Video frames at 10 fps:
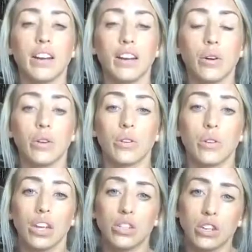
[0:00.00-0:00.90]

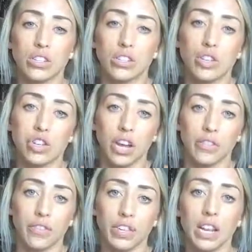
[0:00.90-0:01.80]
it starts to
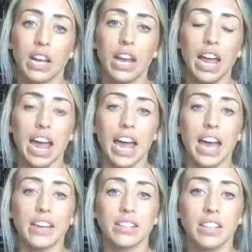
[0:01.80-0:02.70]
shift.
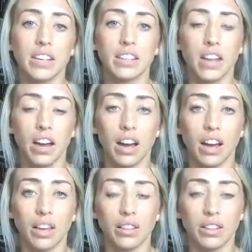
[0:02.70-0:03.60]
And
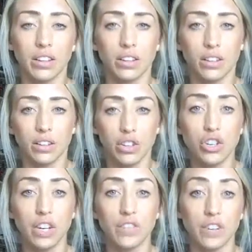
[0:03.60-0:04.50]
the
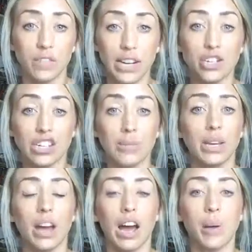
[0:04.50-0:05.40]
shift eventually
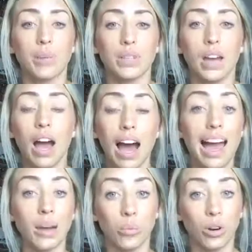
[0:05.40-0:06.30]
becomes,
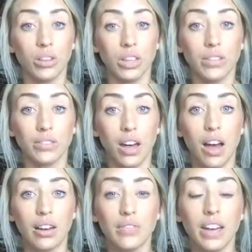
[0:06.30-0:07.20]
I am worthy of
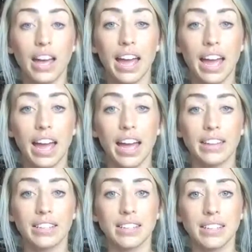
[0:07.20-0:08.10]
love,
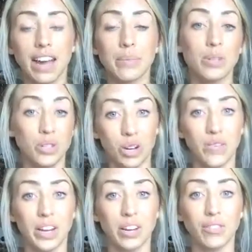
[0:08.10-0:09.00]
and I'm
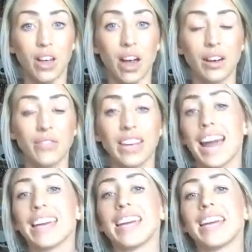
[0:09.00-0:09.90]
deserving of love, and
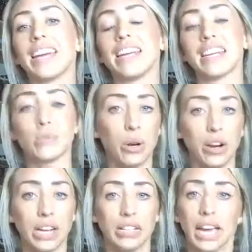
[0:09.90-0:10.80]
I can
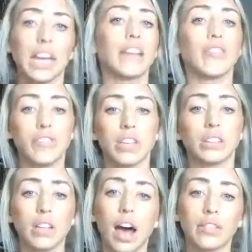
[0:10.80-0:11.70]
feel
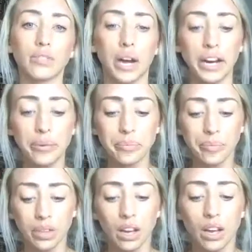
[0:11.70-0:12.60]
love, right?
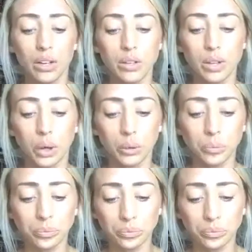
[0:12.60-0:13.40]
So